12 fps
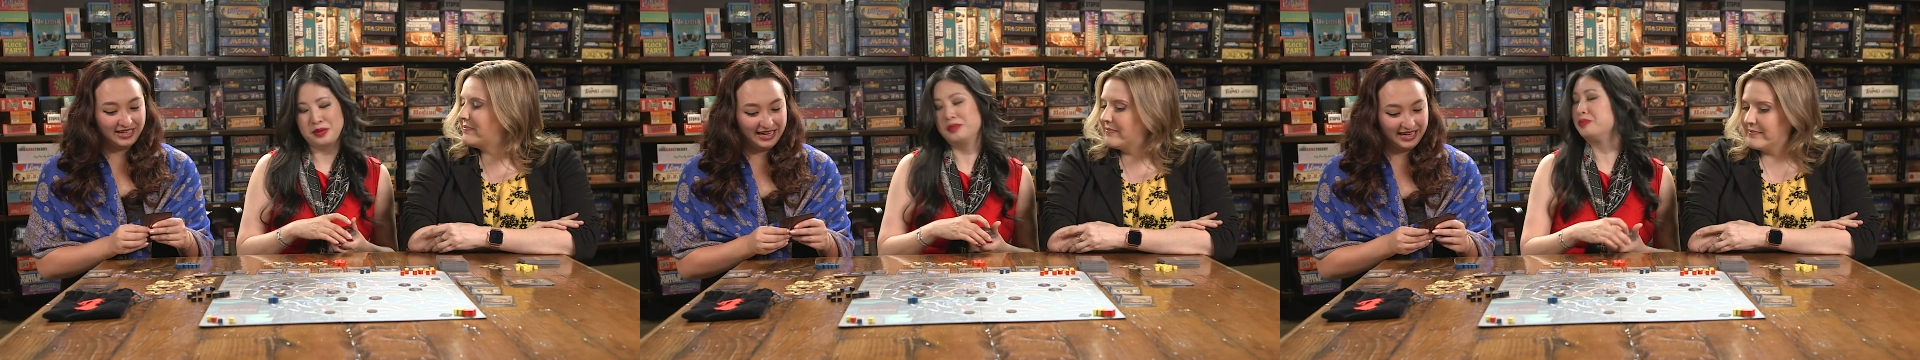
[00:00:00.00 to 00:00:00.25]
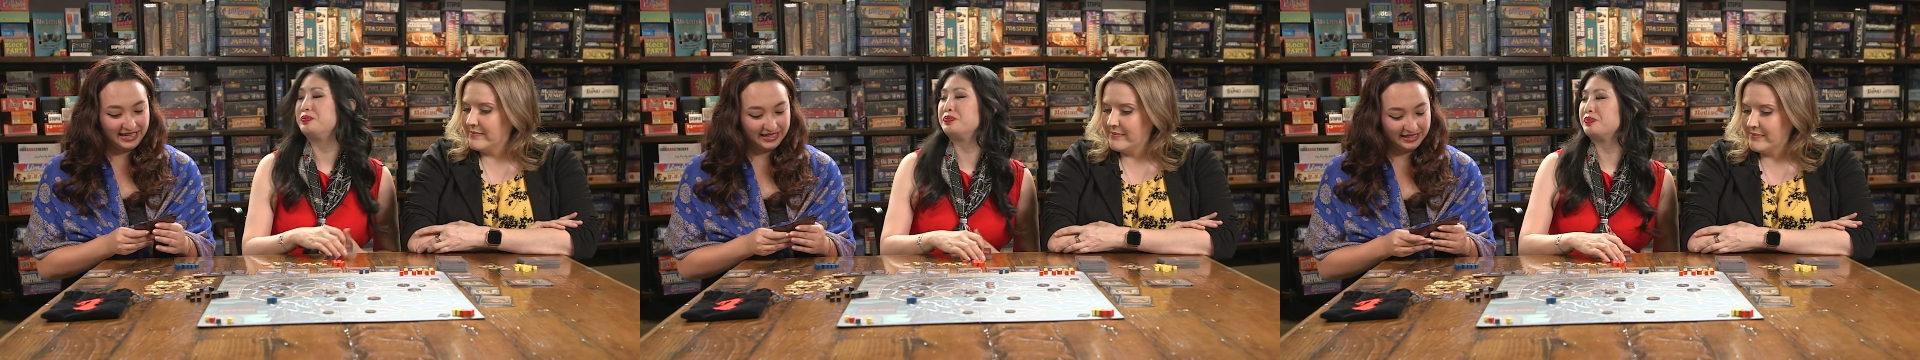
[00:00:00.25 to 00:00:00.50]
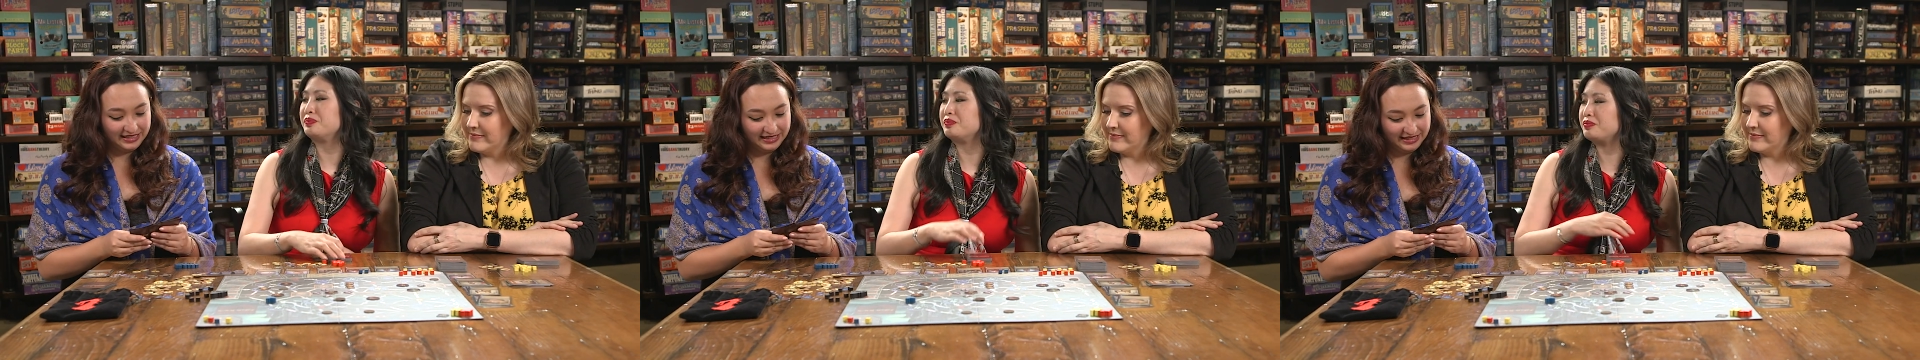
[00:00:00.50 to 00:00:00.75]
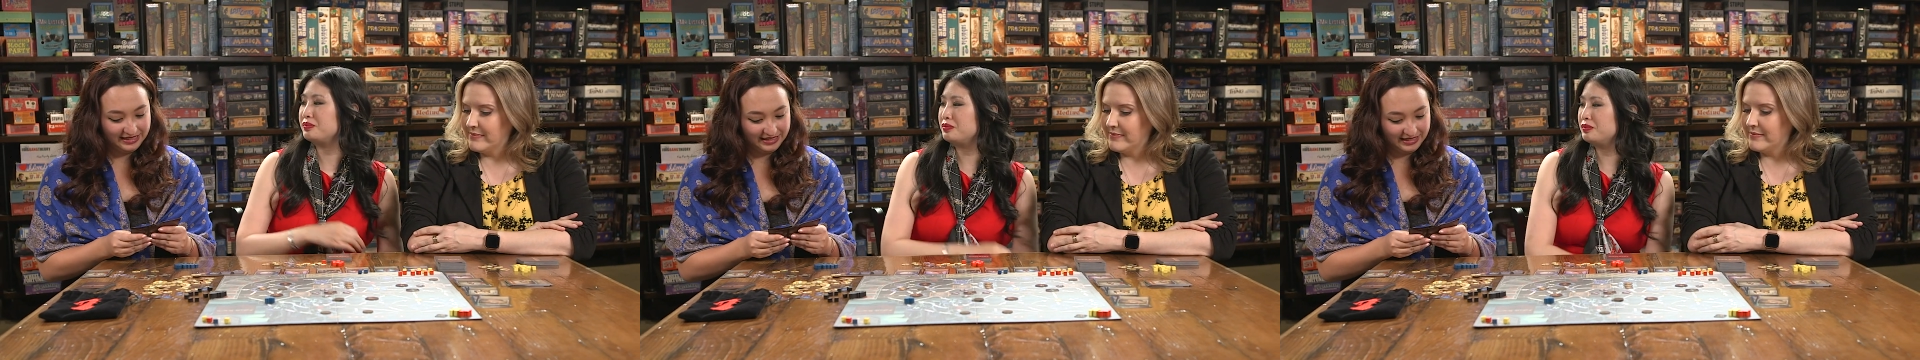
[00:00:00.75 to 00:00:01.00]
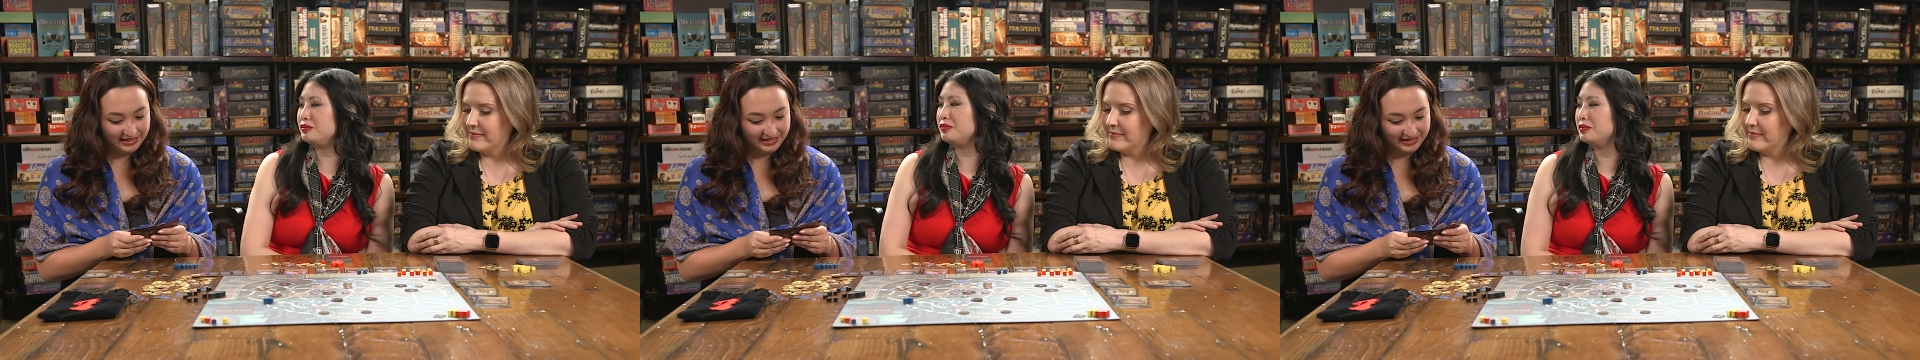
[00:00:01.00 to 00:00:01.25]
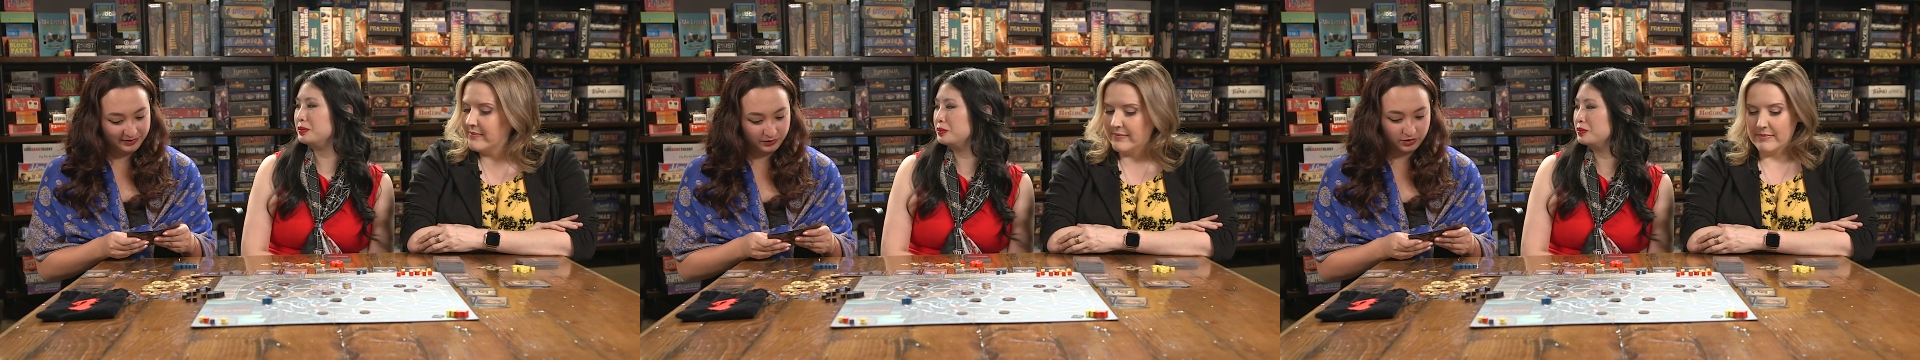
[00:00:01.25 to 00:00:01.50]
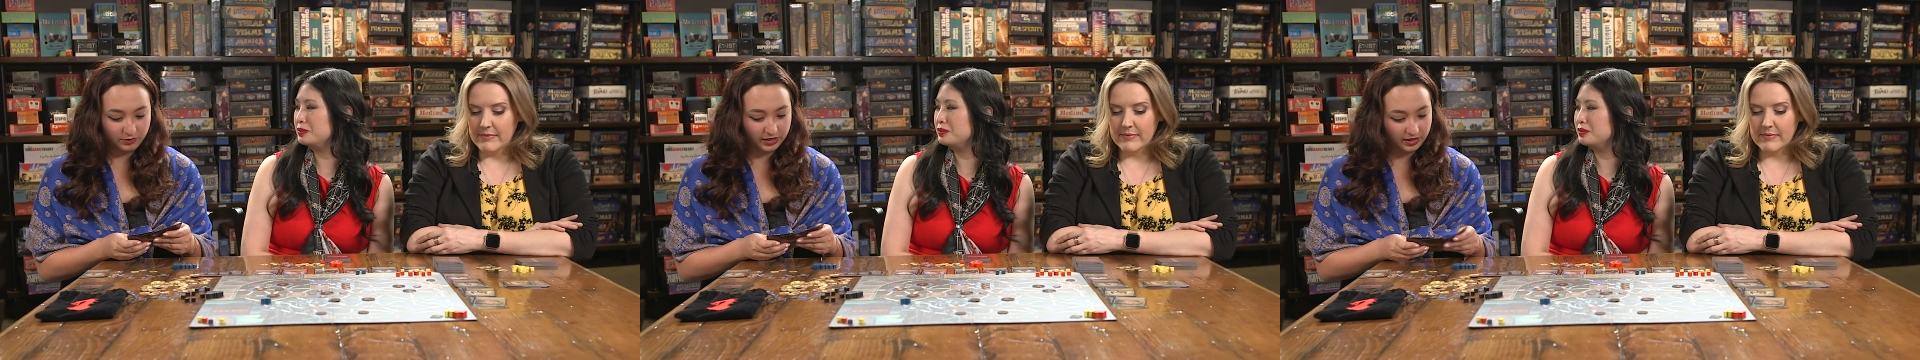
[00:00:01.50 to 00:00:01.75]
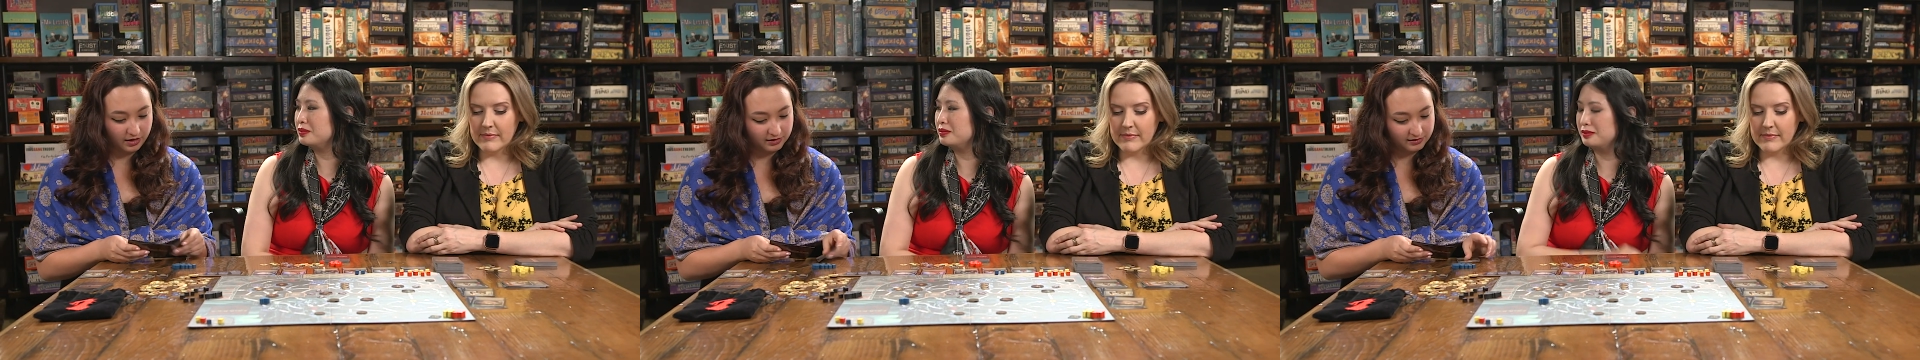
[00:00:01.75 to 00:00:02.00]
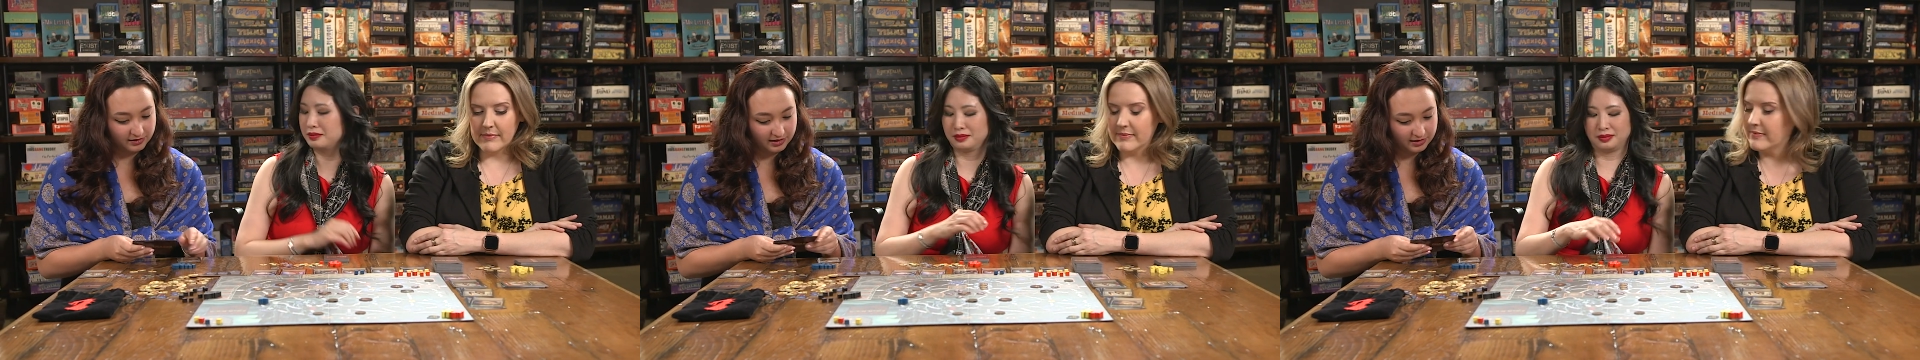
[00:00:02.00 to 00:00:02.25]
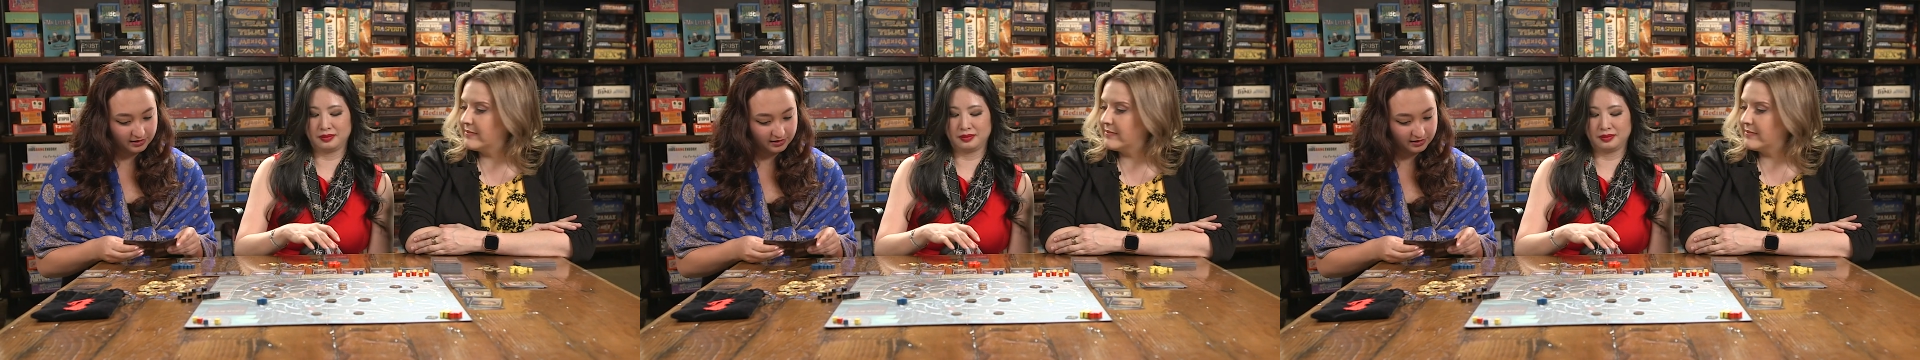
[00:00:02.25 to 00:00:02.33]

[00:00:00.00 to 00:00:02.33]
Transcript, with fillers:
Speaker 1: Okay, um, oh my God.